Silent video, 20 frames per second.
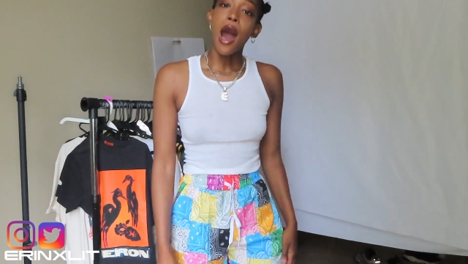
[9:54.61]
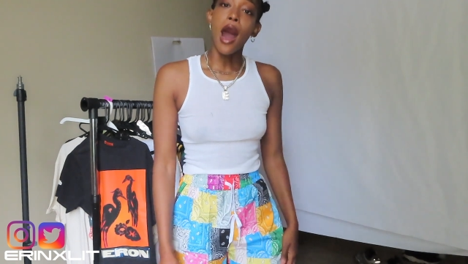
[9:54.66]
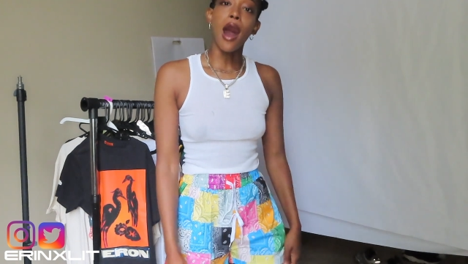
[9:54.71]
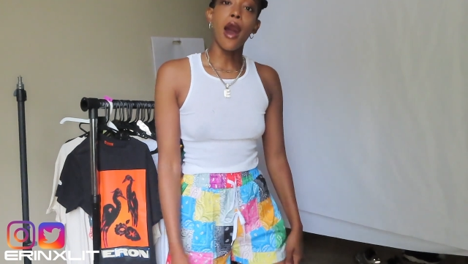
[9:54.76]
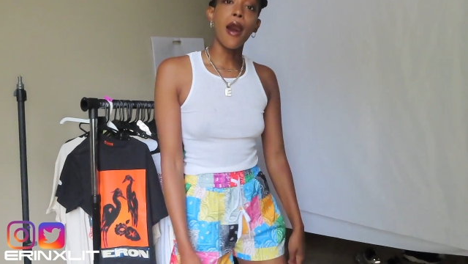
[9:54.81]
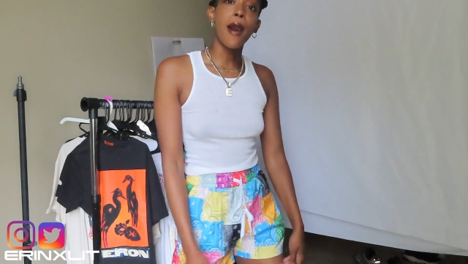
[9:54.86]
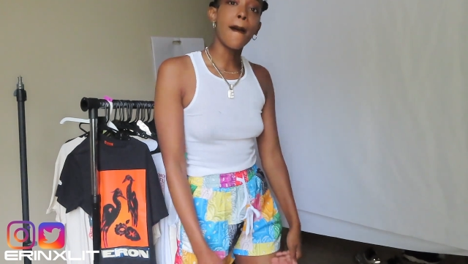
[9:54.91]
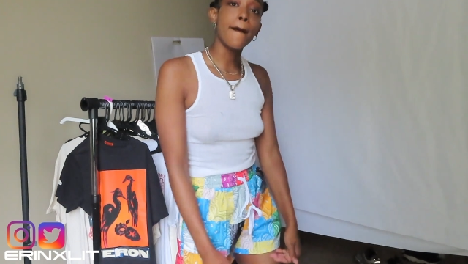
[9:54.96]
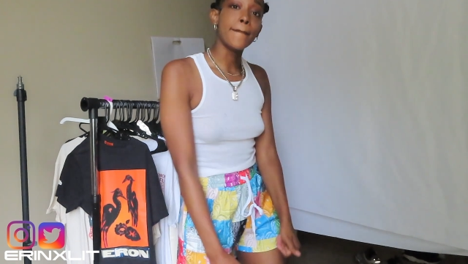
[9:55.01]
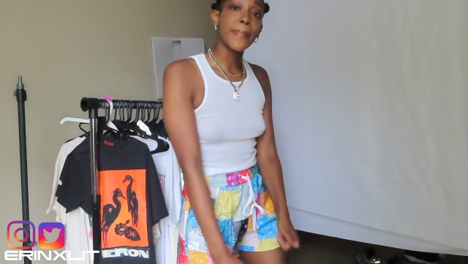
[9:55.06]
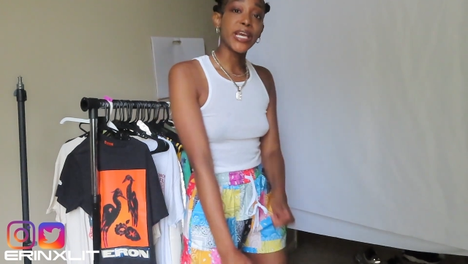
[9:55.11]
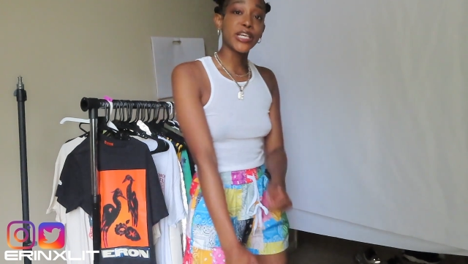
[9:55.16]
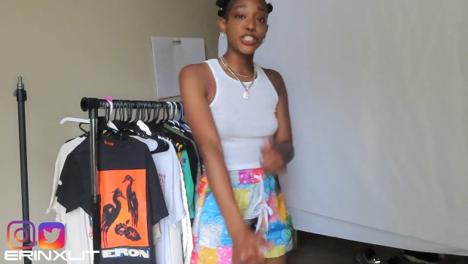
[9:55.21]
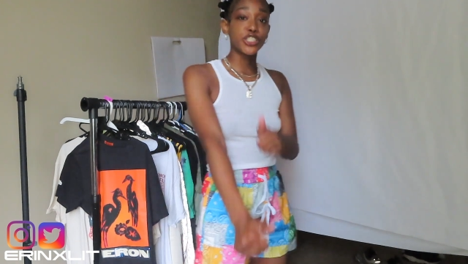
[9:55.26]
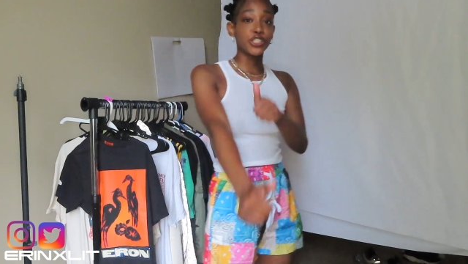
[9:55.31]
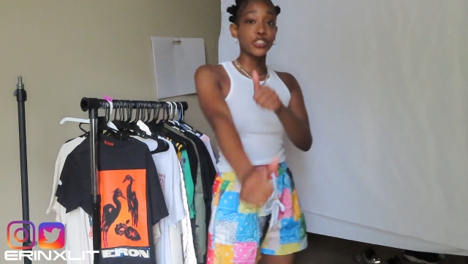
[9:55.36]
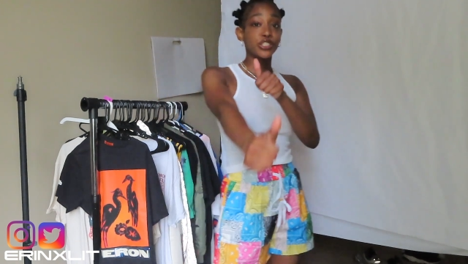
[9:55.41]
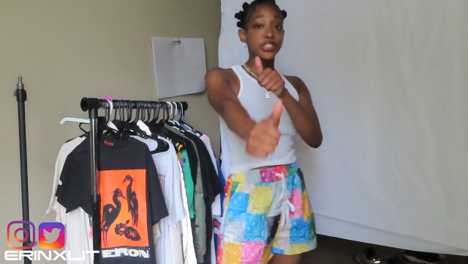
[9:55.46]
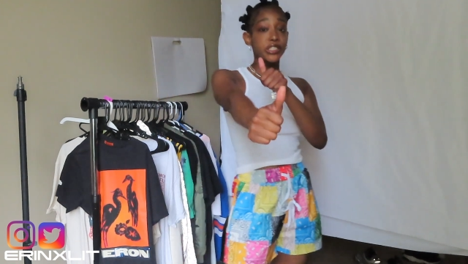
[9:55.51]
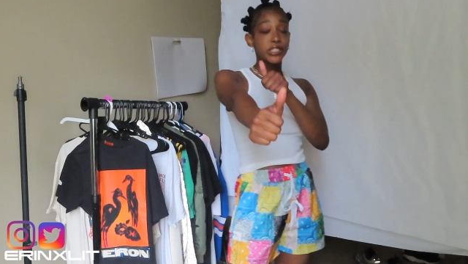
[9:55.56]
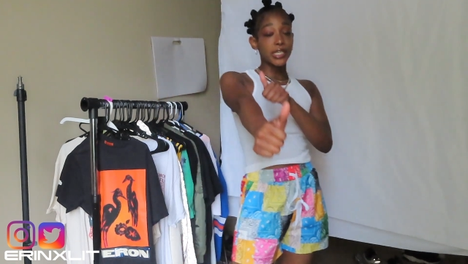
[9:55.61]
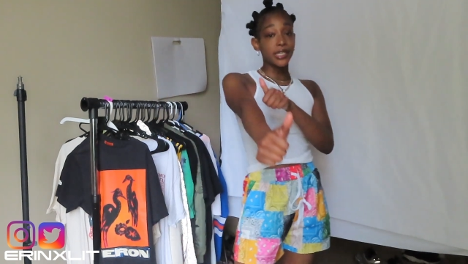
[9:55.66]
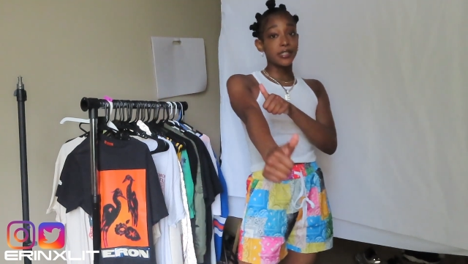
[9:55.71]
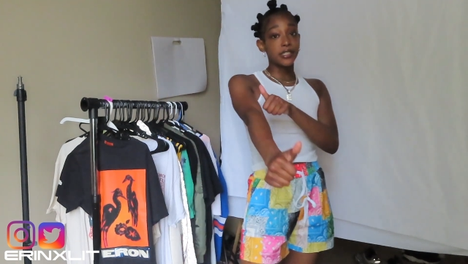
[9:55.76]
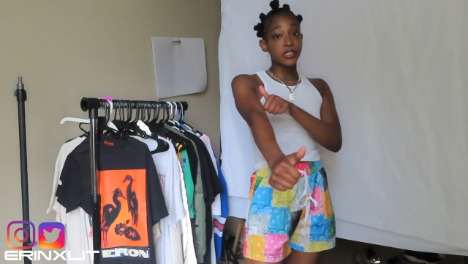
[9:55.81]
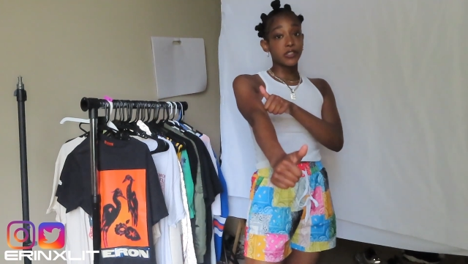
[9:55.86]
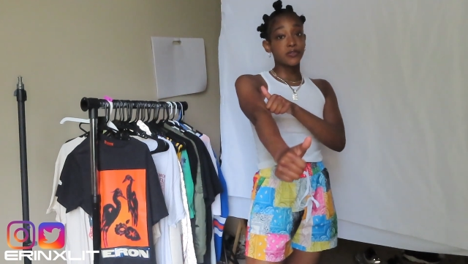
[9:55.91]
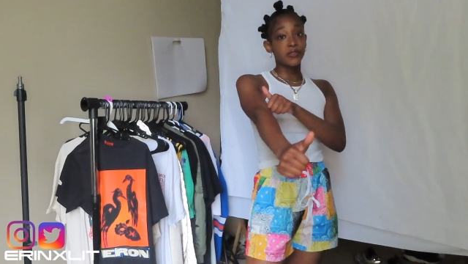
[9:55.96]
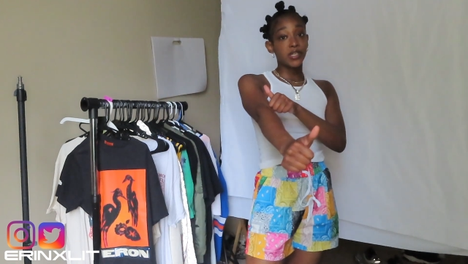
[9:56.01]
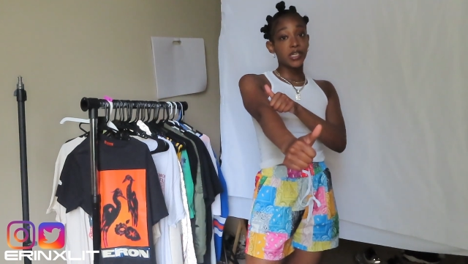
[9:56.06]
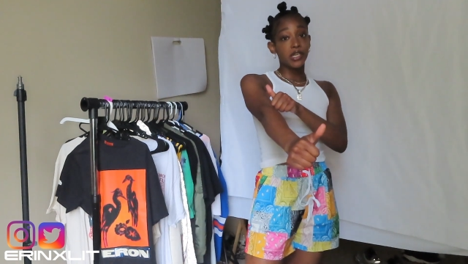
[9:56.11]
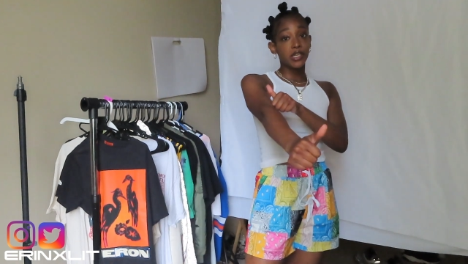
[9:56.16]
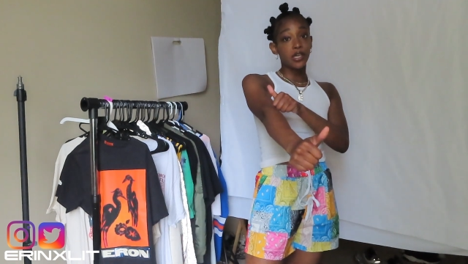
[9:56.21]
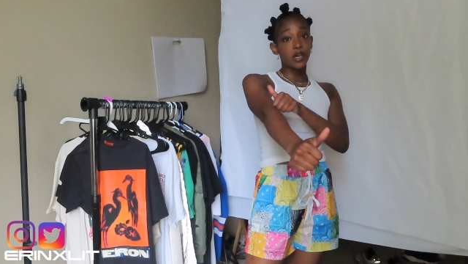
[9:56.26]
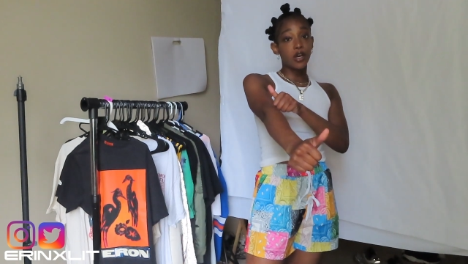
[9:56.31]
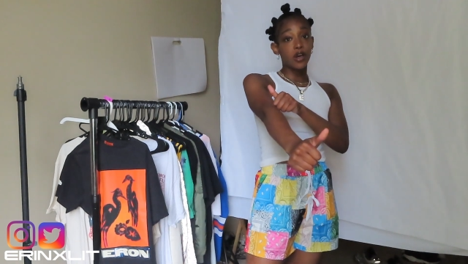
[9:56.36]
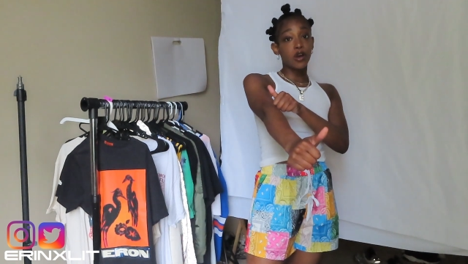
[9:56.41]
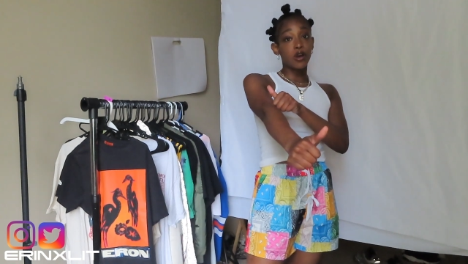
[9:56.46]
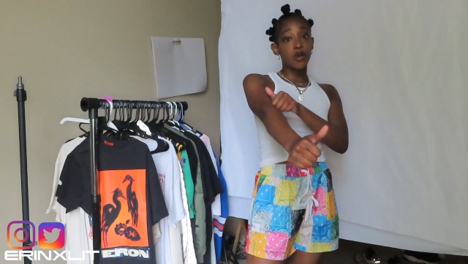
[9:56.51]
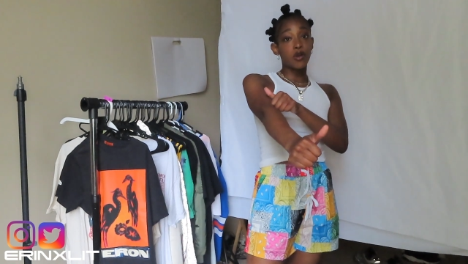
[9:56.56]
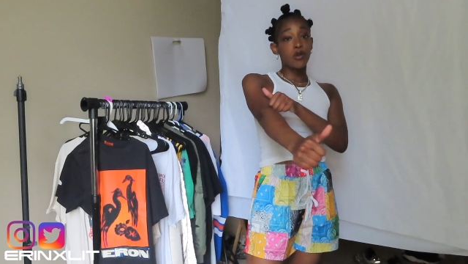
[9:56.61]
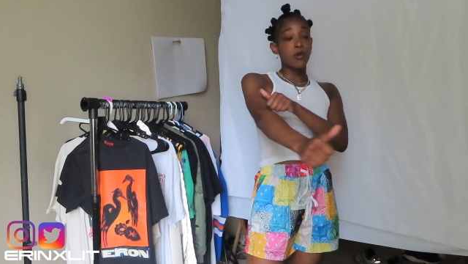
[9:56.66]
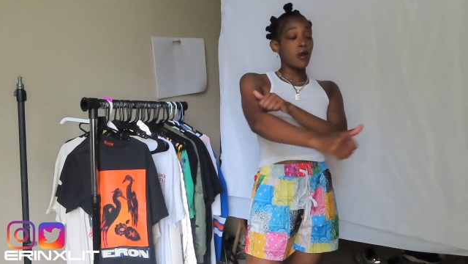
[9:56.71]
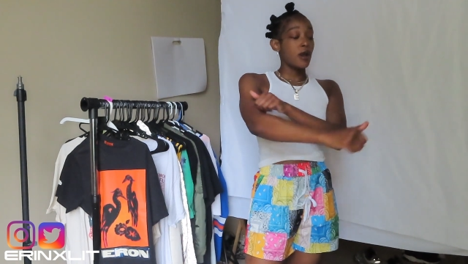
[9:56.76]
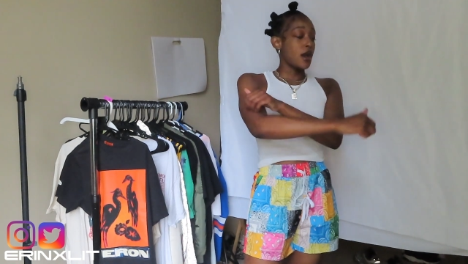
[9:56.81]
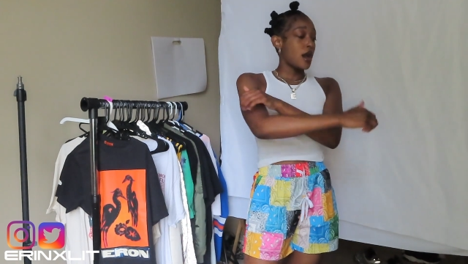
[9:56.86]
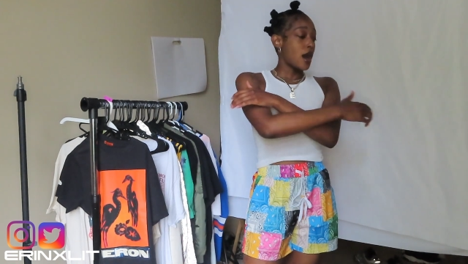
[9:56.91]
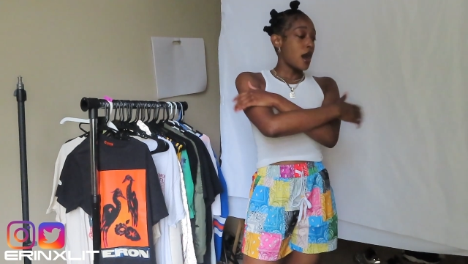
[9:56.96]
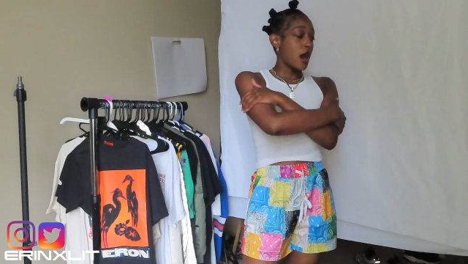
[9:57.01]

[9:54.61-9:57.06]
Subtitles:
Make sure you share this video.